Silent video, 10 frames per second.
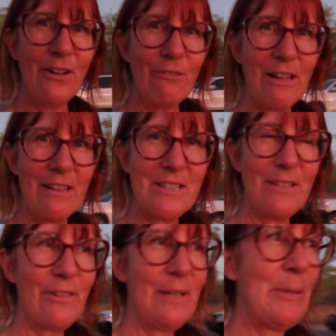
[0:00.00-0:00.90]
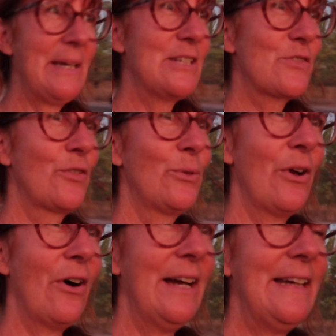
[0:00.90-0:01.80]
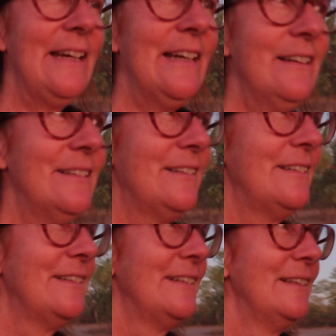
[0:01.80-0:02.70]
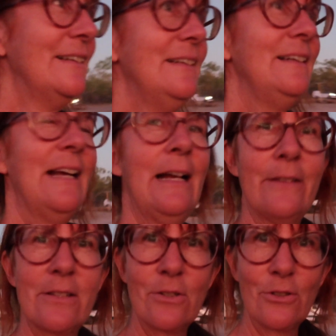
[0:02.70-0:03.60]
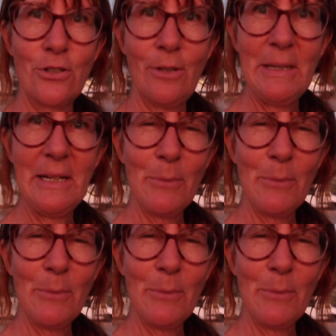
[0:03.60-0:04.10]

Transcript: relatively peaceful night here, and there's not too many